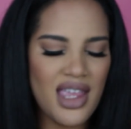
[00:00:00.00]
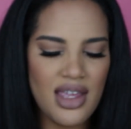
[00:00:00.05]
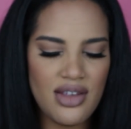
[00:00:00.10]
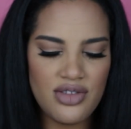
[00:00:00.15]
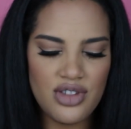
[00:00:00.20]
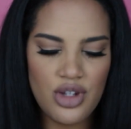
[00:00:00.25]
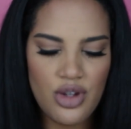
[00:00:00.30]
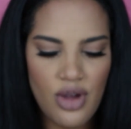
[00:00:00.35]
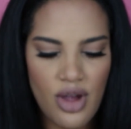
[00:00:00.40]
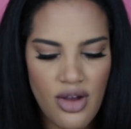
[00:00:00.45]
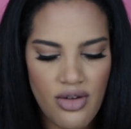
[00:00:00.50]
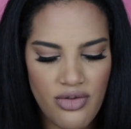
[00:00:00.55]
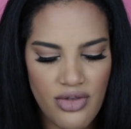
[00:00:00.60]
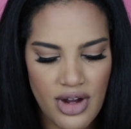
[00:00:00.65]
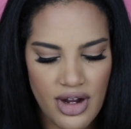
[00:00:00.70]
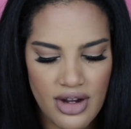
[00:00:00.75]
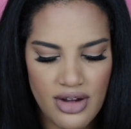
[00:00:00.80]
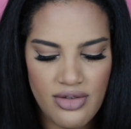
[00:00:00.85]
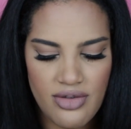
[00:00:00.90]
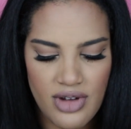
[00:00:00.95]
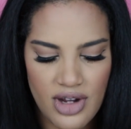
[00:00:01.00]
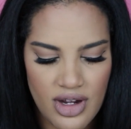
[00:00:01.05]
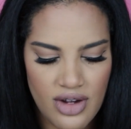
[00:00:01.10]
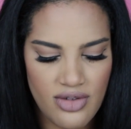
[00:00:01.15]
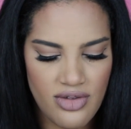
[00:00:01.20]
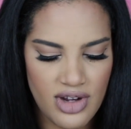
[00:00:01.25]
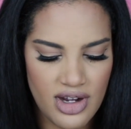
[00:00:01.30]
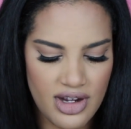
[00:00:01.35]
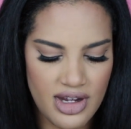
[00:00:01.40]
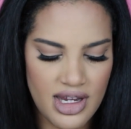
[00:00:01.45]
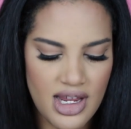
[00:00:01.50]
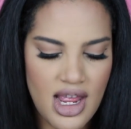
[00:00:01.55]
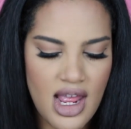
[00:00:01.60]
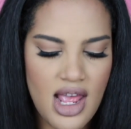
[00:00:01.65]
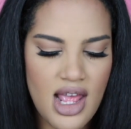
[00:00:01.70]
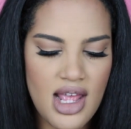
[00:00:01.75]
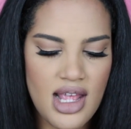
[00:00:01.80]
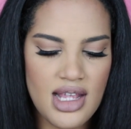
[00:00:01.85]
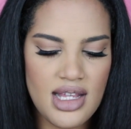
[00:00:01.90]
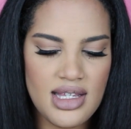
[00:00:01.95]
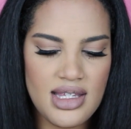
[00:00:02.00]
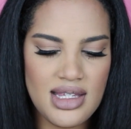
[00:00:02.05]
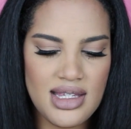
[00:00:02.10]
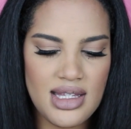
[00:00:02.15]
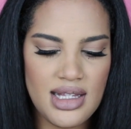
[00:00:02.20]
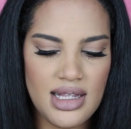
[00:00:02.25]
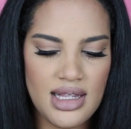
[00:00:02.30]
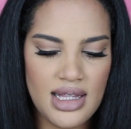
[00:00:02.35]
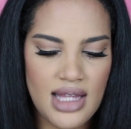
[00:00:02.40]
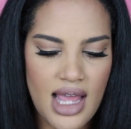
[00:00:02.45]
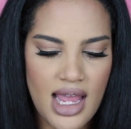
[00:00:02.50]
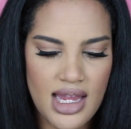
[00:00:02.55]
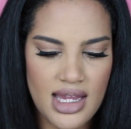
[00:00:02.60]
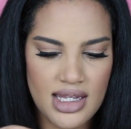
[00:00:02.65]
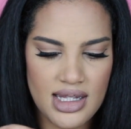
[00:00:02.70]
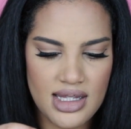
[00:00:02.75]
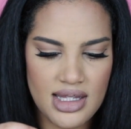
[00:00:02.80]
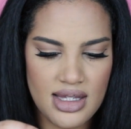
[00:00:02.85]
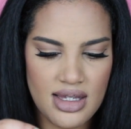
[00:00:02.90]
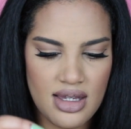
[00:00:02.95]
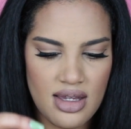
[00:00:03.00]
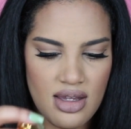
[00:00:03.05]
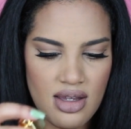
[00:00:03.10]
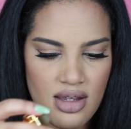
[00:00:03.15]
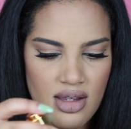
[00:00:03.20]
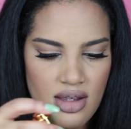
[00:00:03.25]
gives you a very slight,